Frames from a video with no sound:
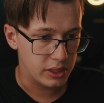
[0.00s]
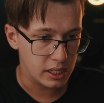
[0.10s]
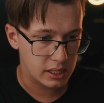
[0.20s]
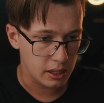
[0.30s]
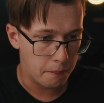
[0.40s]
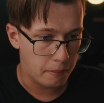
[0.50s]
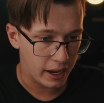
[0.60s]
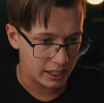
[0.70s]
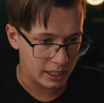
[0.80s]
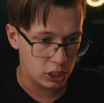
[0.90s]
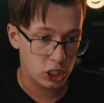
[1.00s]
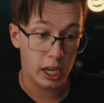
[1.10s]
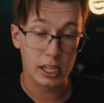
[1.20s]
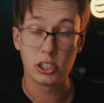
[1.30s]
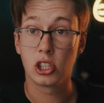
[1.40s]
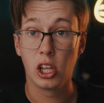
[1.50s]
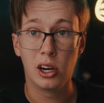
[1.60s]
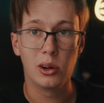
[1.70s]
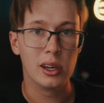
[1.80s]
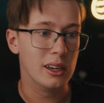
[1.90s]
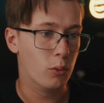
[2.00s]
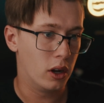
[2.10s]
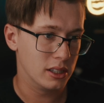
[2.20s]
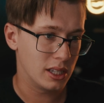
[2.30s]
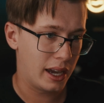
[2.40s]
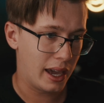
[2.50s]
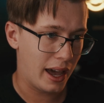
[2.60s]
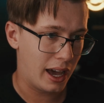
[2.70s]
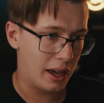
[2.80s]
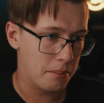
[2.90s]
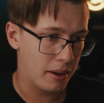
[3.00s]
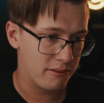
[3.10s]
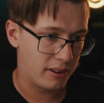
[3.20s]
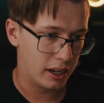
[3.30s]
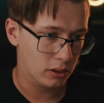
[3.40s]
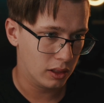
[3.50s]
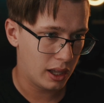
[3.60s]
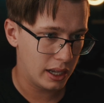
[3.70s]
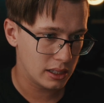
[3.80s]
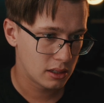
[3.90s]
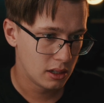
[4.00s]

This might get changed though it, once I add my final L U T